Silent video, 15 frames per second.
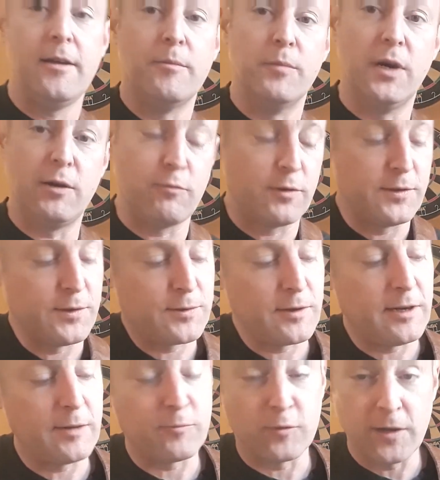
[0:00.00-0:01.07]
But we're just
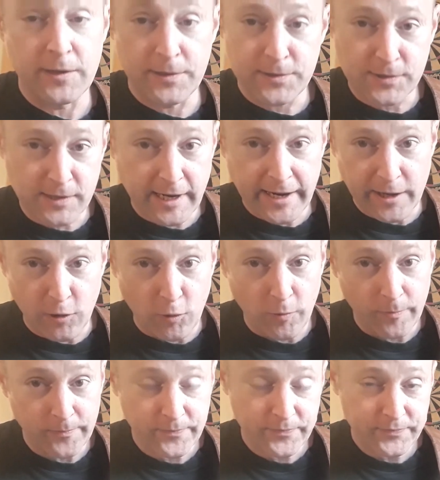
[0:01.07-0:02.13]
going to run the scale.
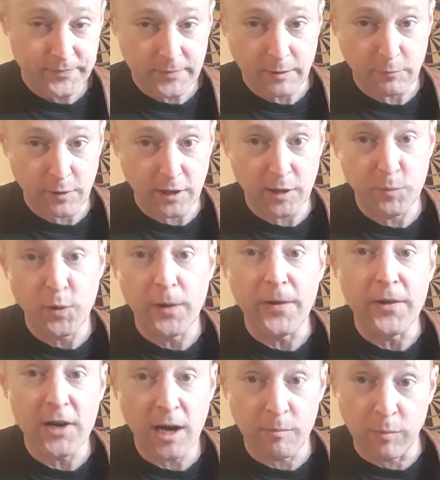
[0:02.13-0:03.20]
We're going to put
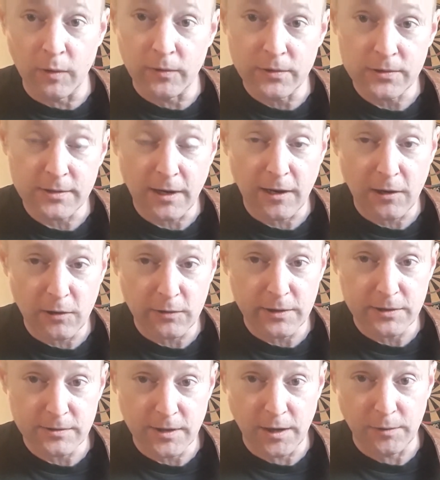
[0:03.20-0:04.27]
numbers to all
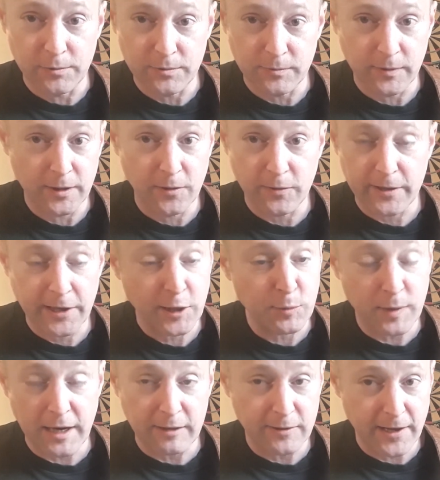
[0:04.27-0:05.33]
these notes. We don't care
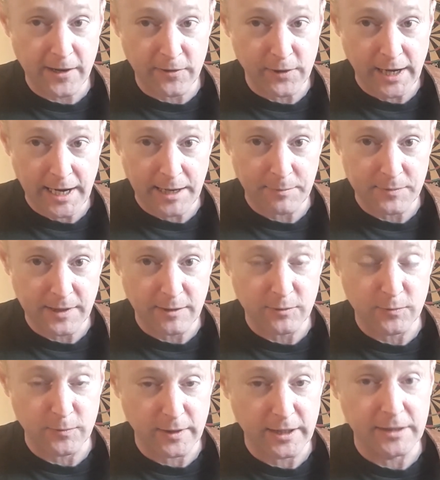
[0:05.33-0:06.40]
about letter names.
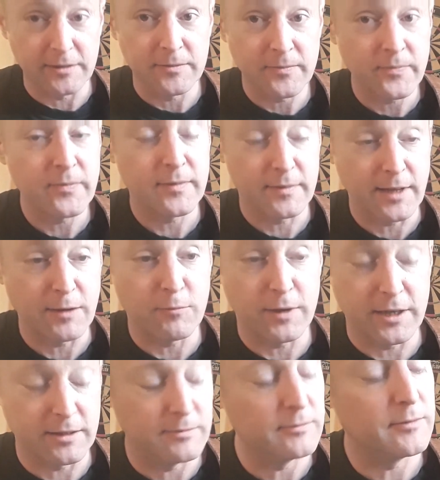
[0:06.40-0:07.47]
That way you
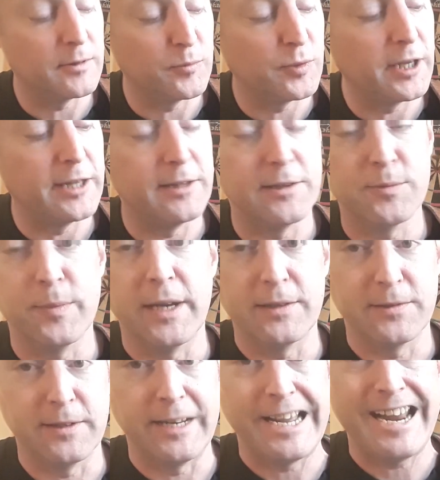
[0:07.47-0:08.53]
can play this mess
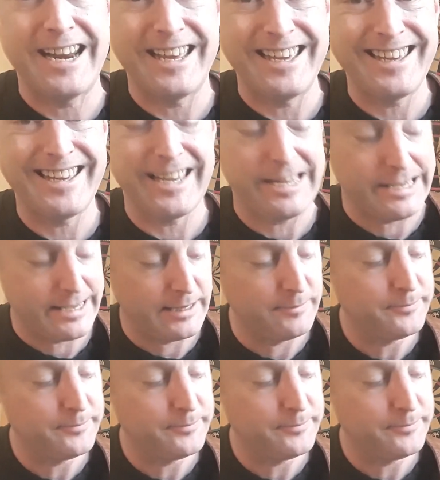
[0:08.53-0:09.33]
in any key.